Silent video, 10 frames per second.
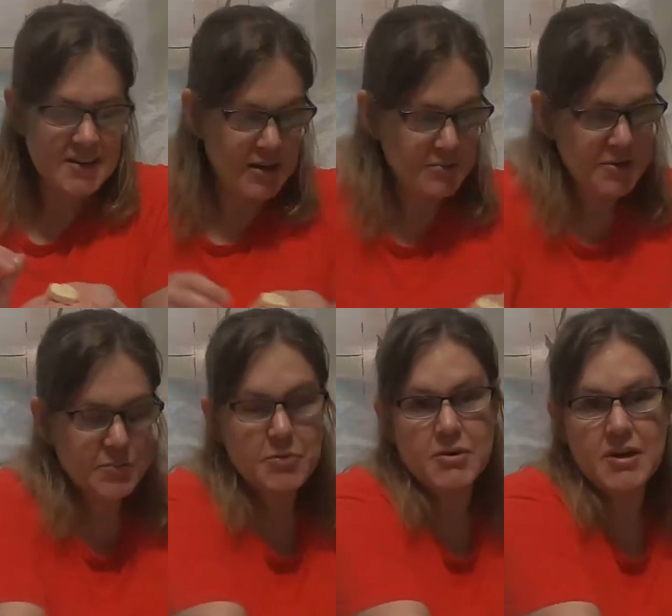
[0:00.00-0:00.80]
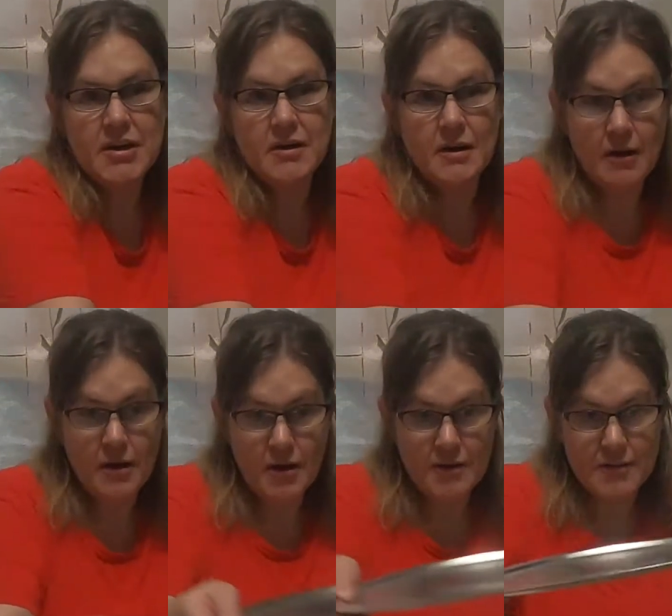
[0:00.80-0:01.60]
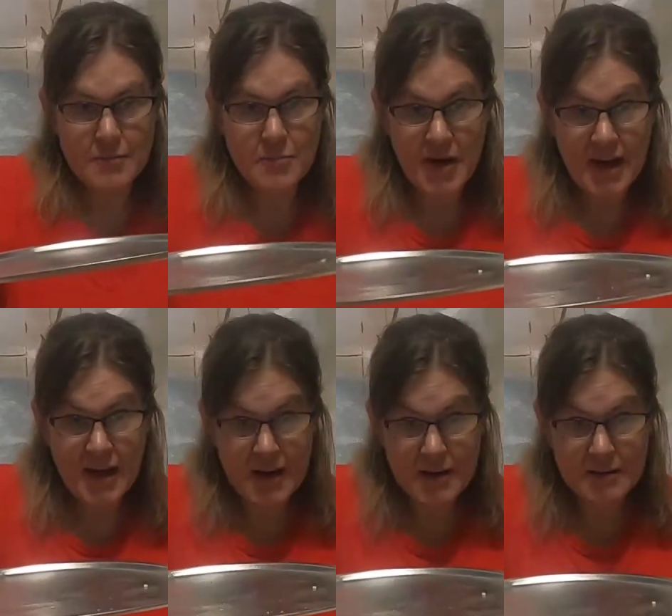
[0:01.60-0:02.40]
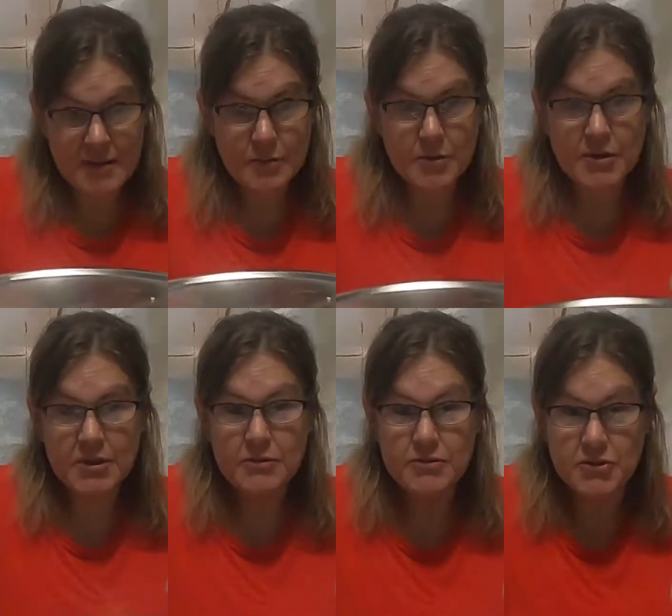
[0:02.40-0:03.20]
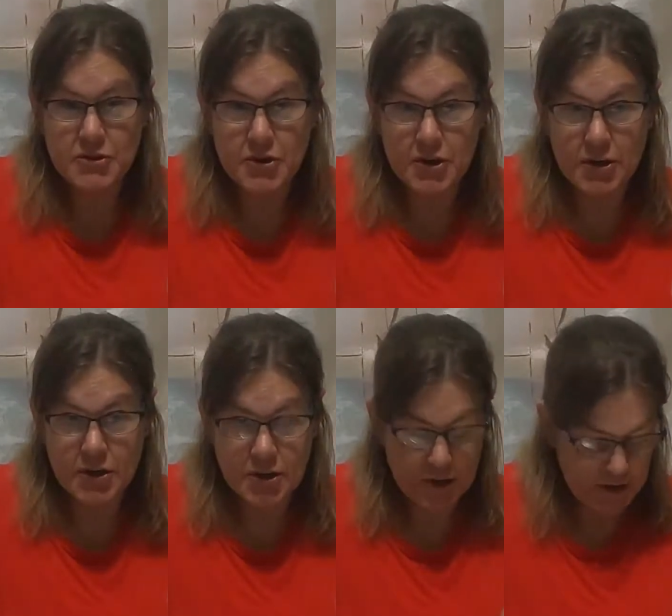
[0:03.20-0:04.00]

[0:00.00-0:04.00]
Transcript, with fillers: Now I'm gonna put it on the pan that we're gonna use to cook.